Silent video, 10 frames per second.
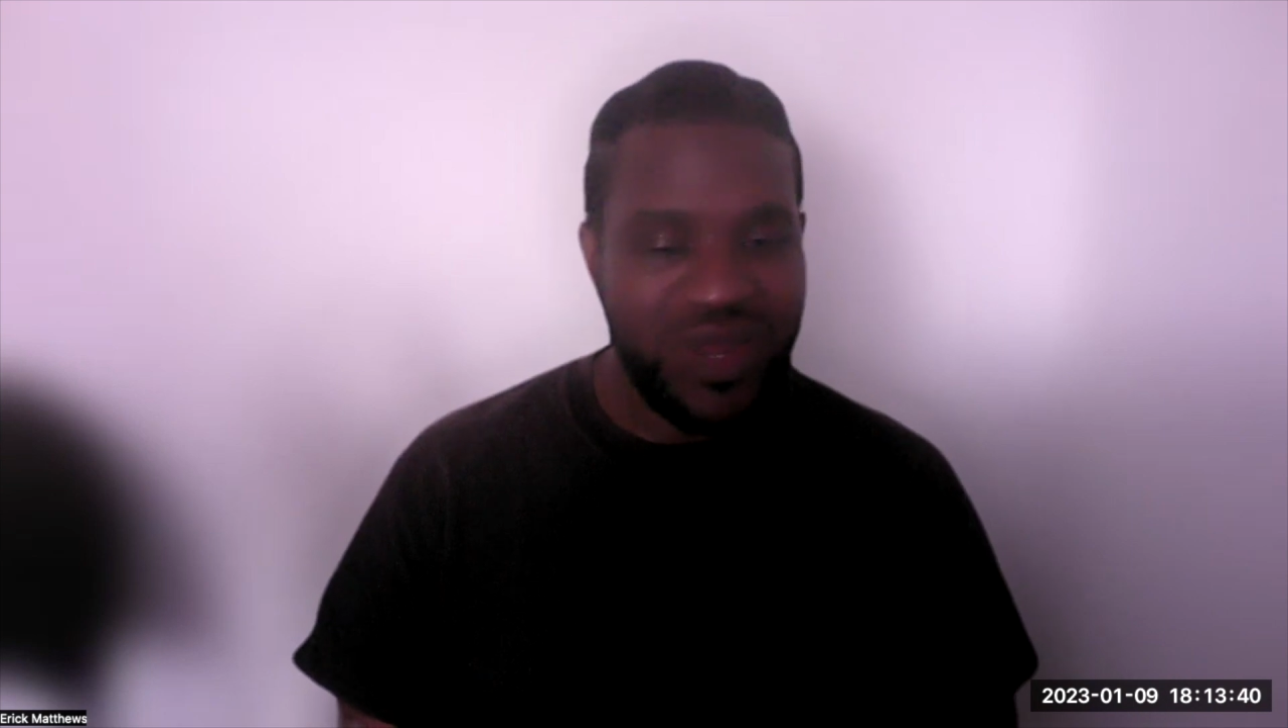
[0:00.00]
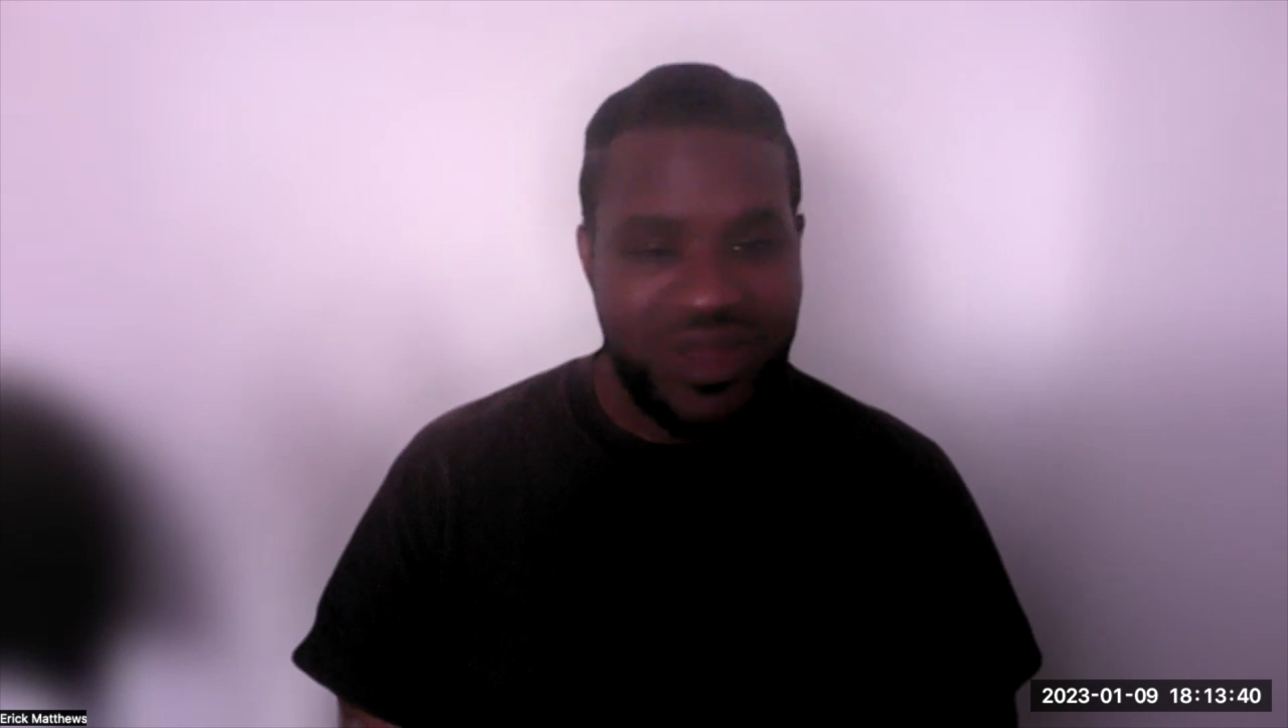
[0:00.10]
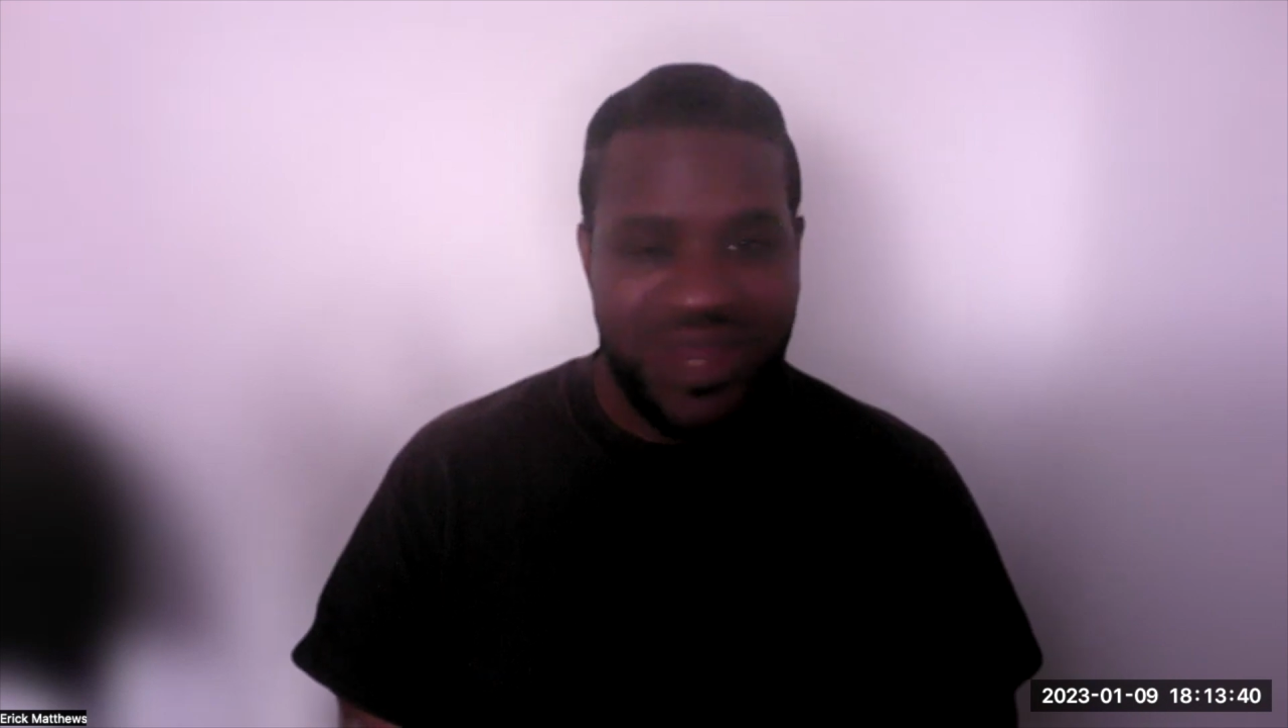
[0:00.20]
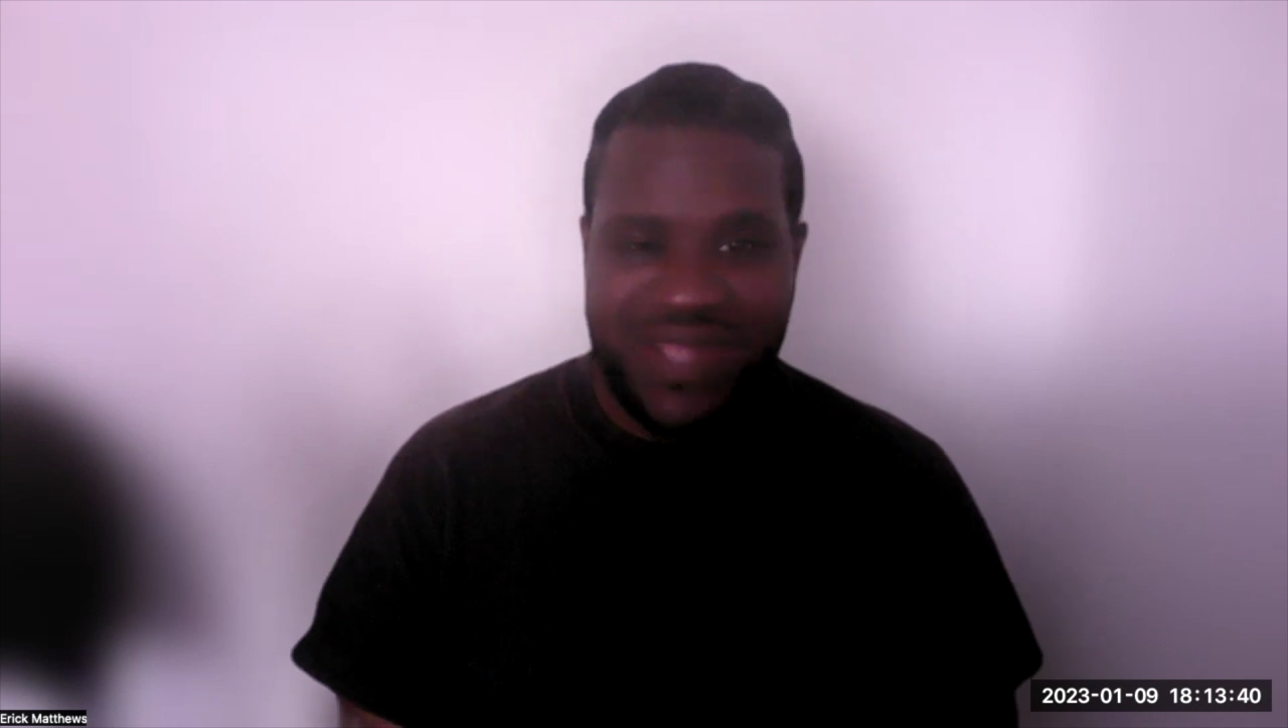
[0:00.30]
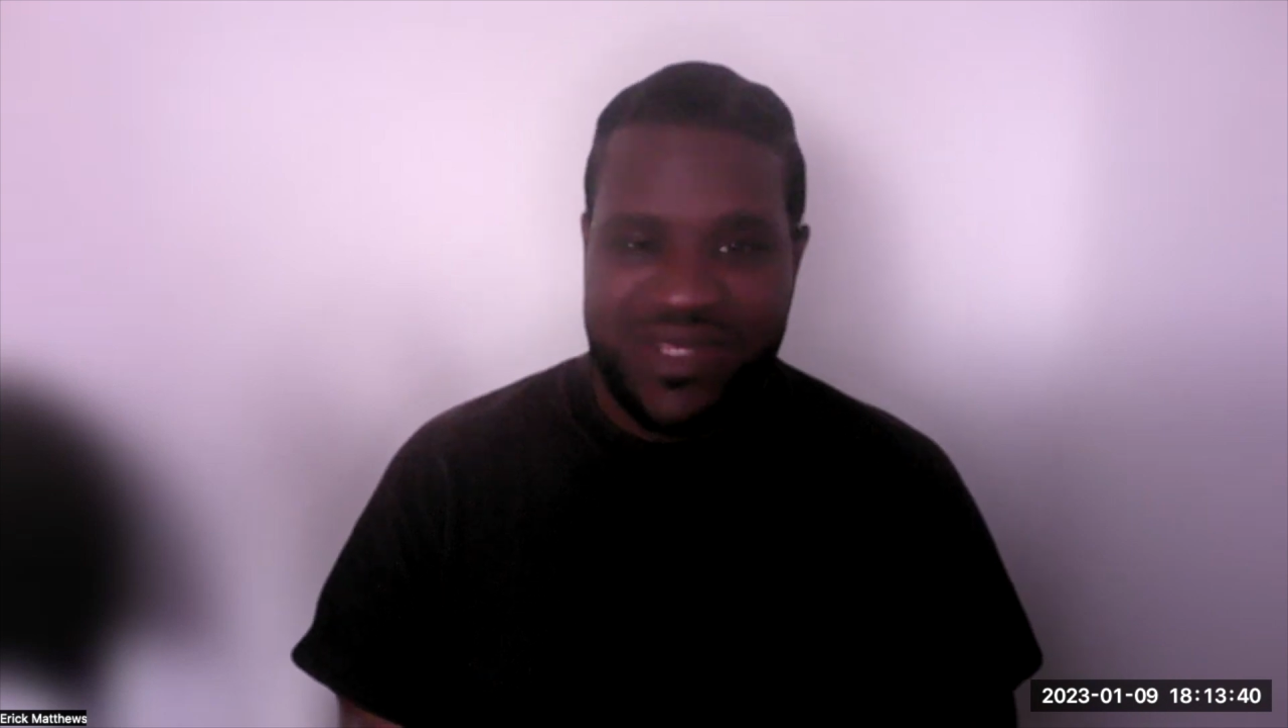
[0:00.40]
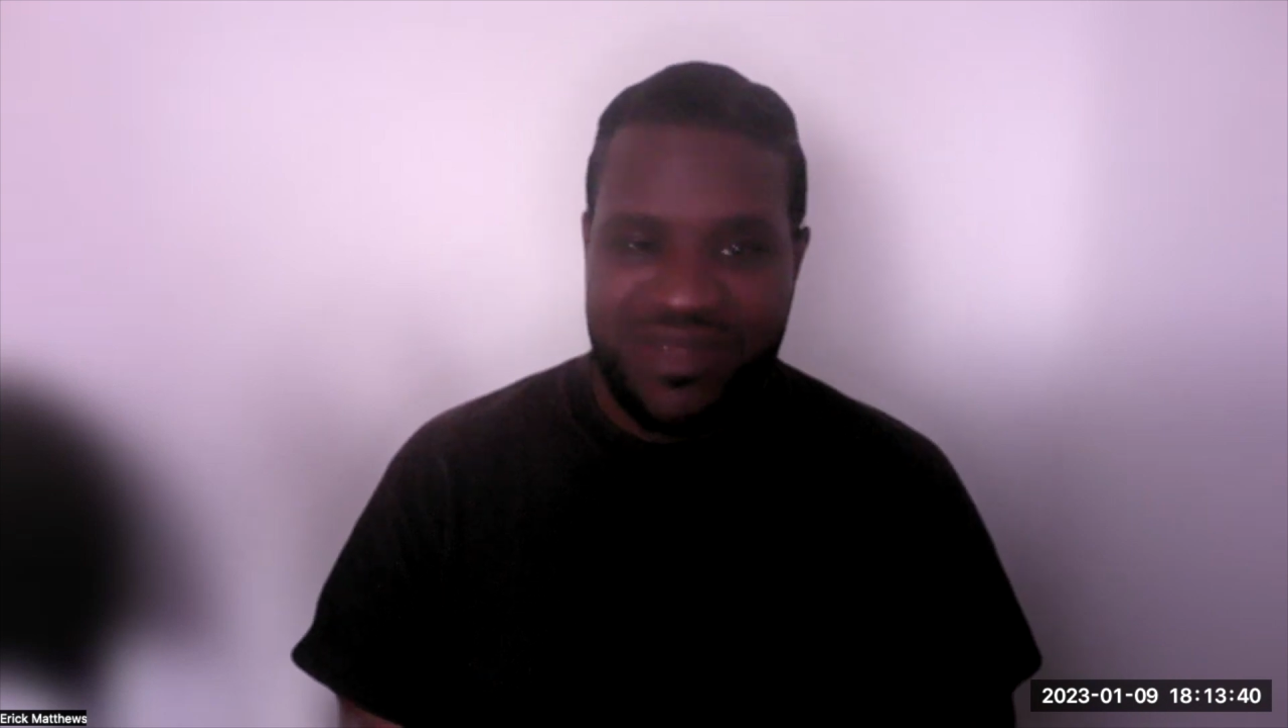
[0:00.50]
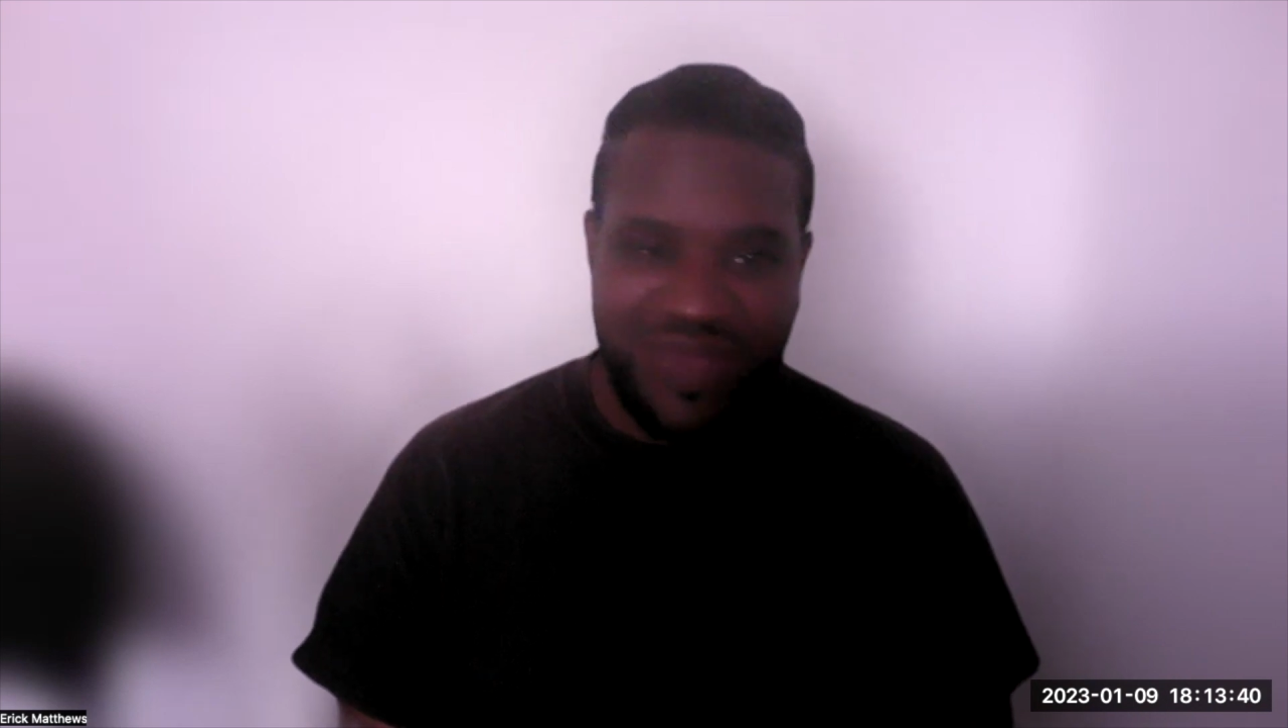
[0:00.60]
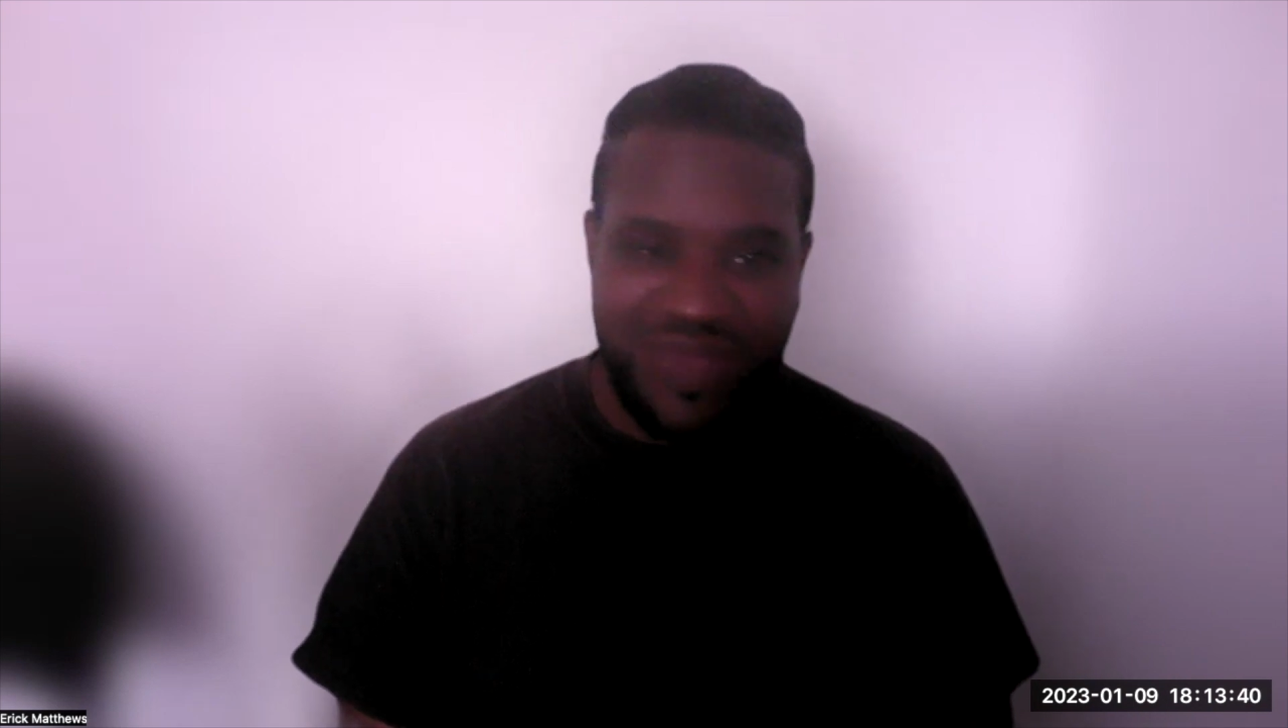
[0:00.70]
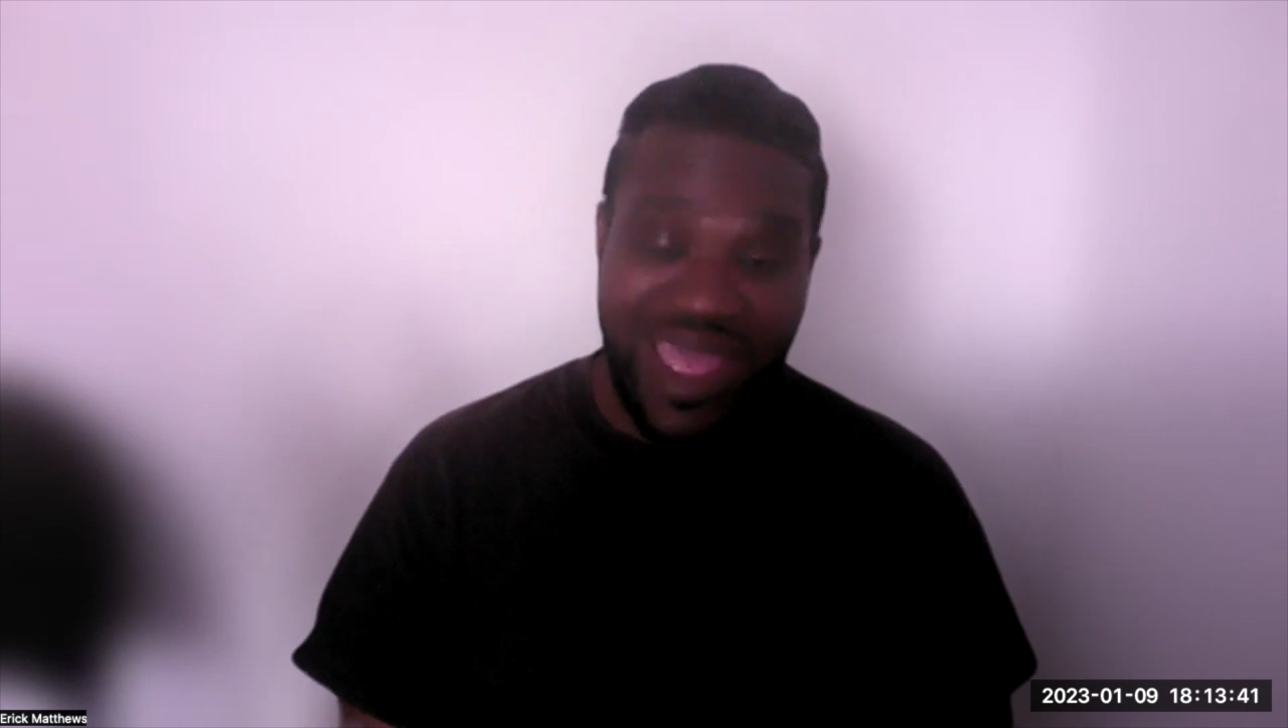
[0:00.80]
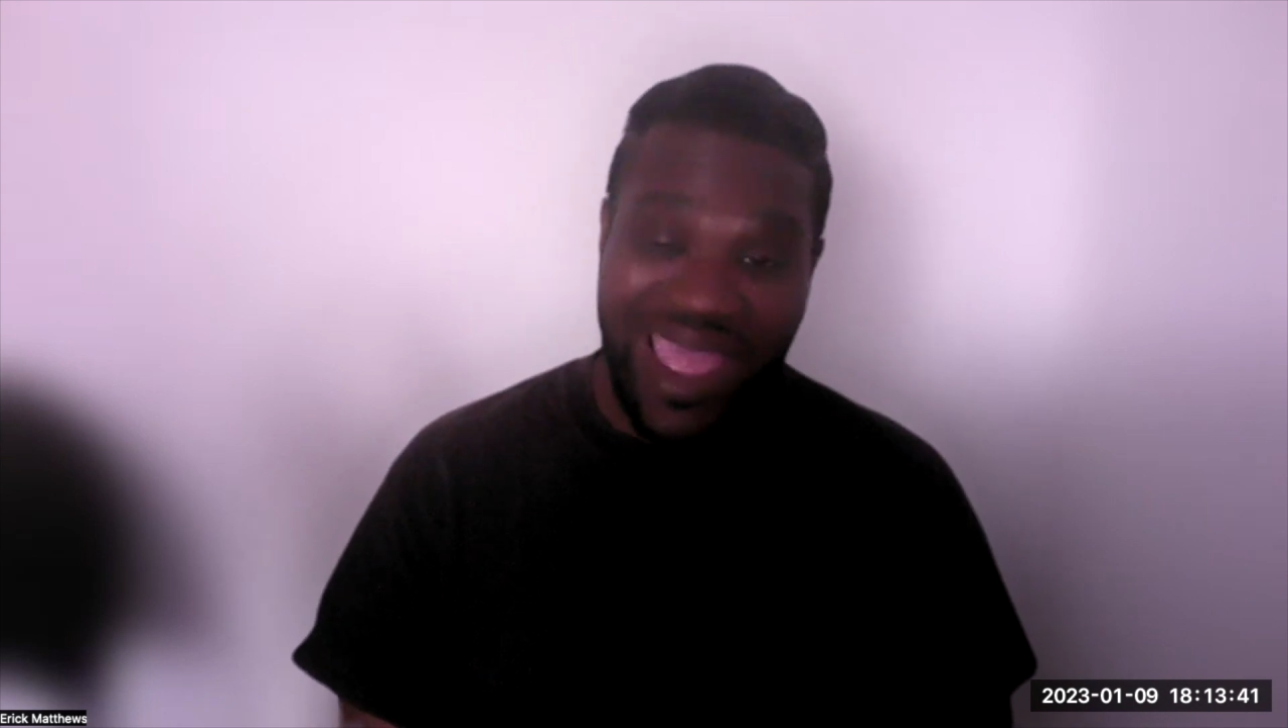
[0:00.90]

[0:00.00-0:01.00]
looked like to me an